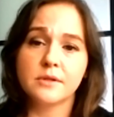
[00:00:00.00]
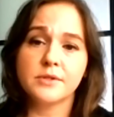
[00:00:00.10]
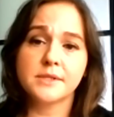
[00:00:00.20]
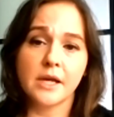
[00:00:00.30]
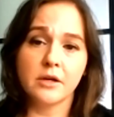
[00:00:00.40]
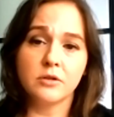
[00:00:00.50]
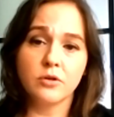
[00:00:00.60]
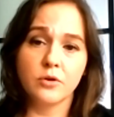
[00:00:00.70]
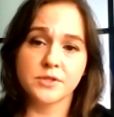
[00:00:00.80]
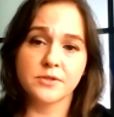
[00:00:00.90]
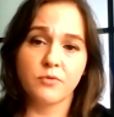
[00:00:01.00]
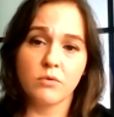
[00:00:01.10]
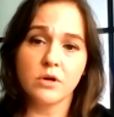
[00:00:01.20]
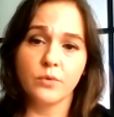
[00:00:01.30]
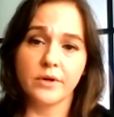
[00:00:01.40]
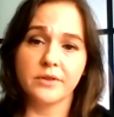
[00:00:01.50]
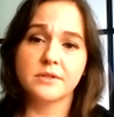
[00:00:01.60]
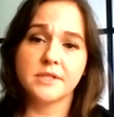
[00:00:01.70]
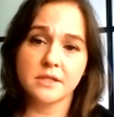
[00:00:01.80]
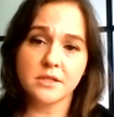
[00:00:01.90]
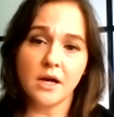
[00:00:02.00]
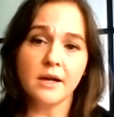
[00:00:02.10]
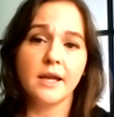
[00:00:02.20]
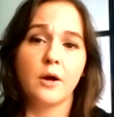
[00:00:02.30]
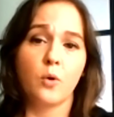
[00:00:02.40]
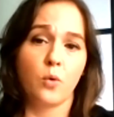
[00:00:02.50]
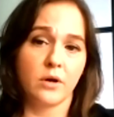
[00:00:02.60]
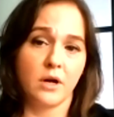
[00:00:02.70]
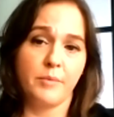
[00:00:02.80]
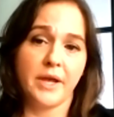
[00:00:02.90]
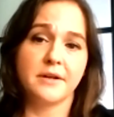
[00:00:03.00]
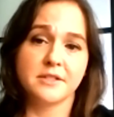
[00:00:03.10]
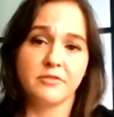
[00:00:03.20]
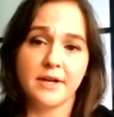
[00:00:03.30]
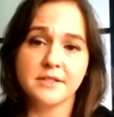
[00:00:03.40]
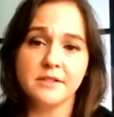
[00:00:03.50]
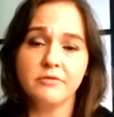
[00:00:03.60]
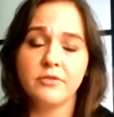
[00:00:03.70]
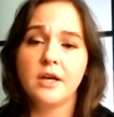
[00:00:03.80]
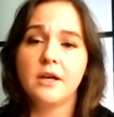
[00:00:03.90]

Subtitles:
sale goes forward with TikTok or a ban is effective,